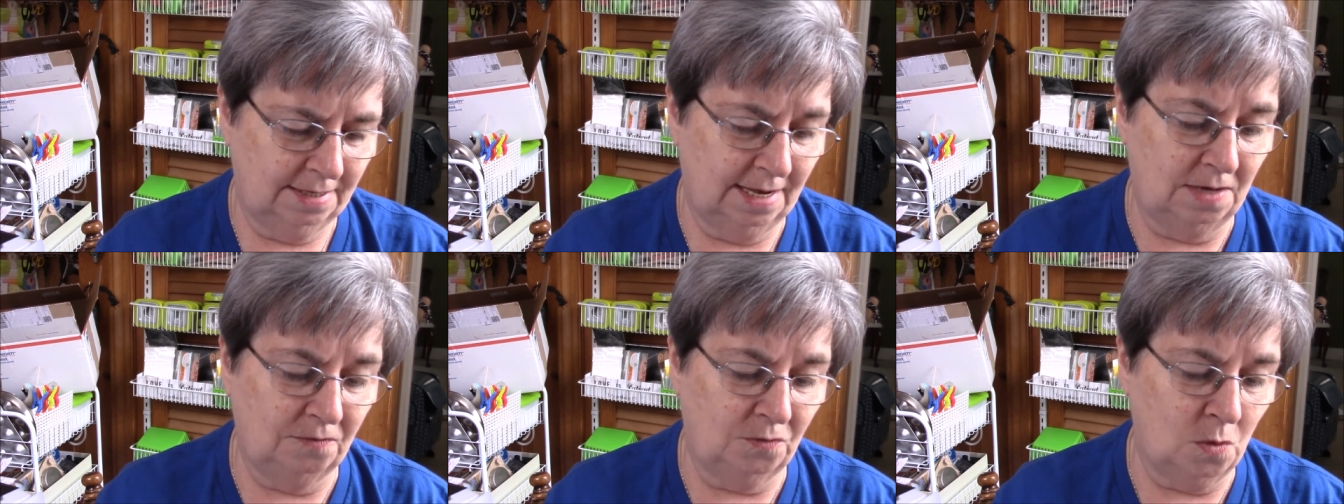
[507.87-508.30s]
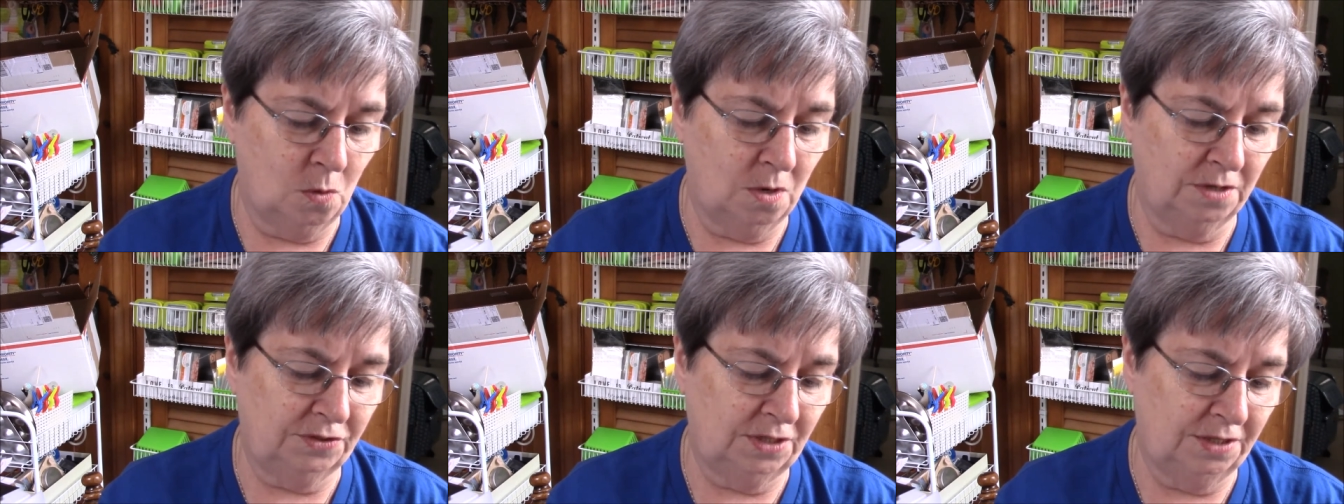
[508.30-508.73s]
And of
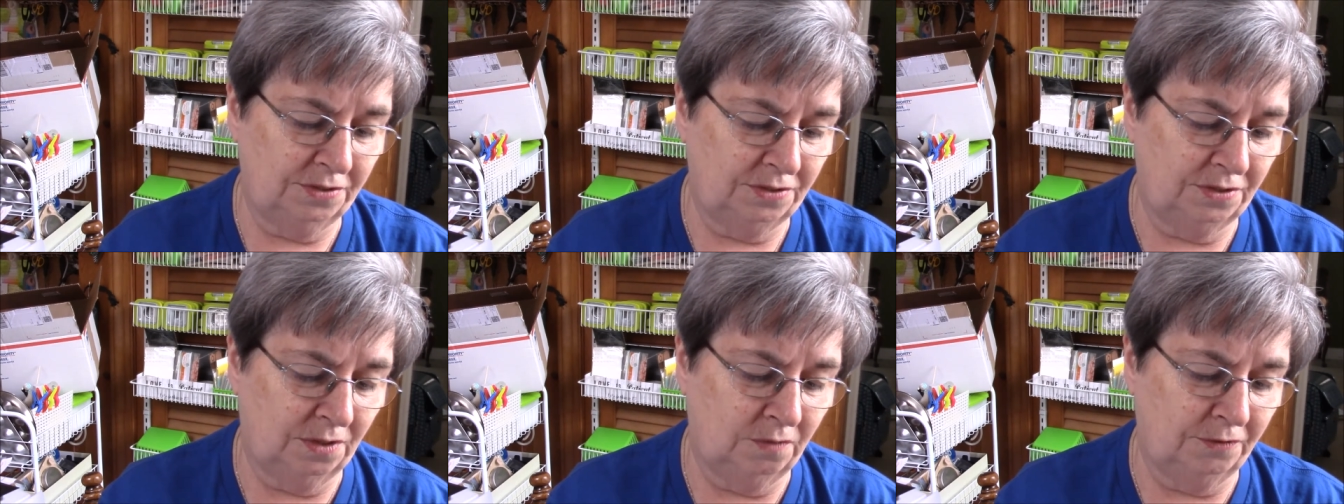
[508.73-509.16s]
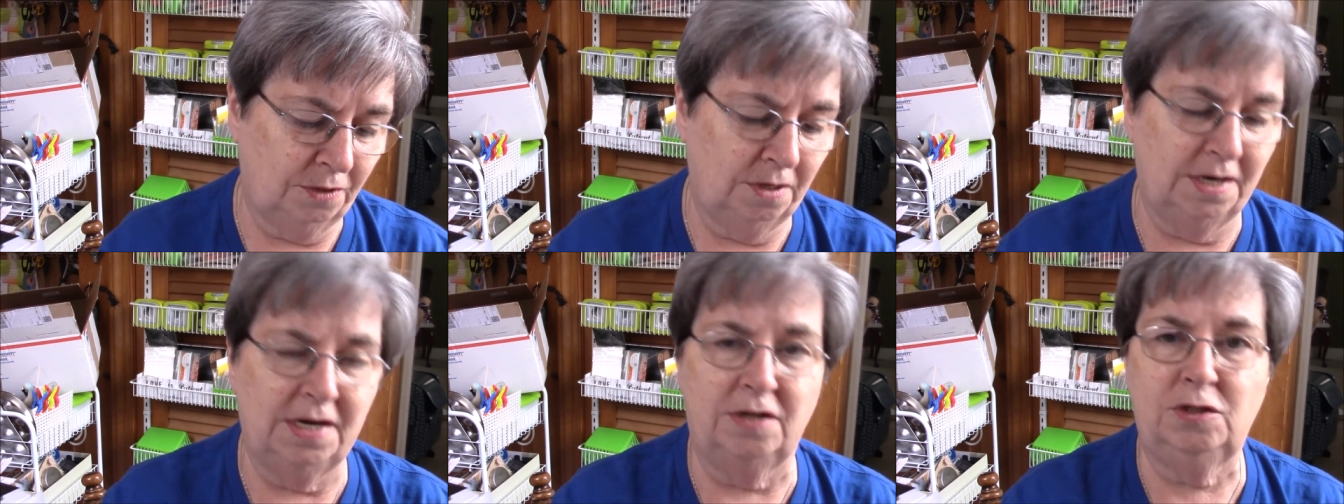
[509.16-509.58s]
course, our
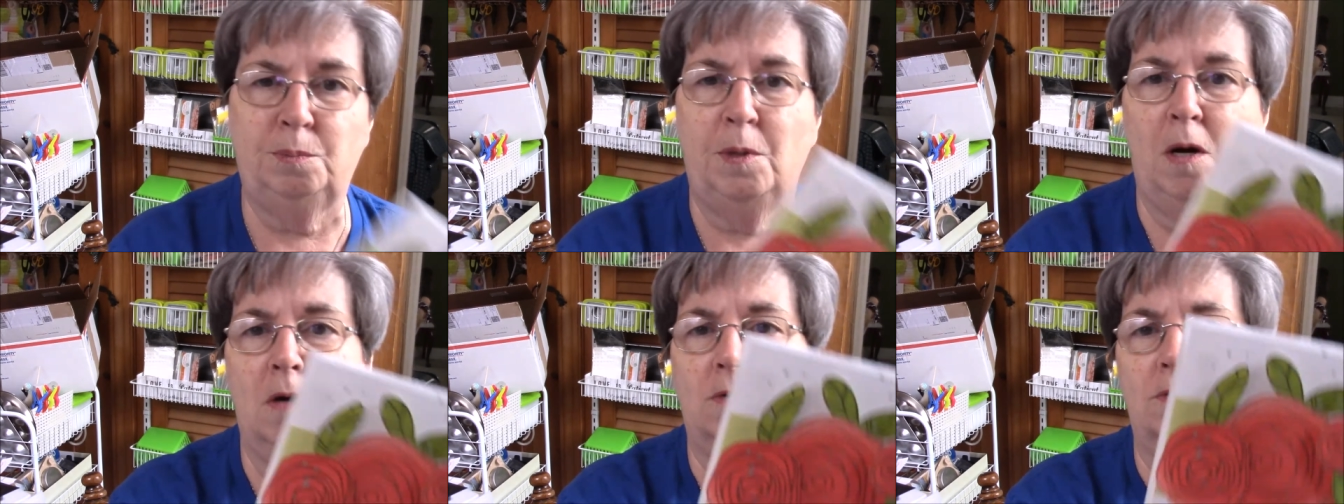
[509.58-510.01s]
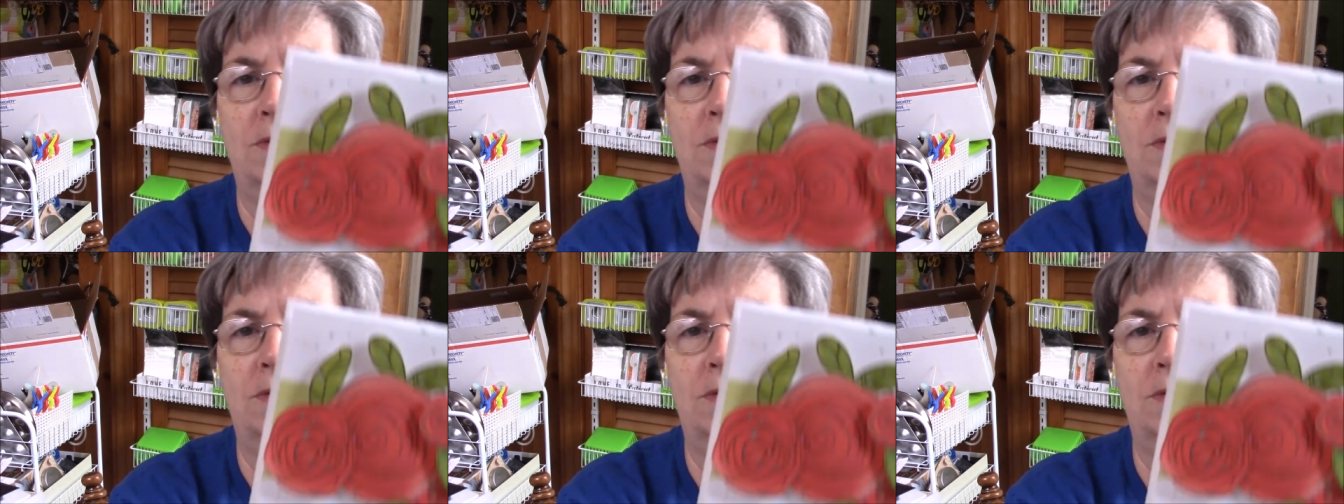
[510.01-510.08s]
silver and our sparkle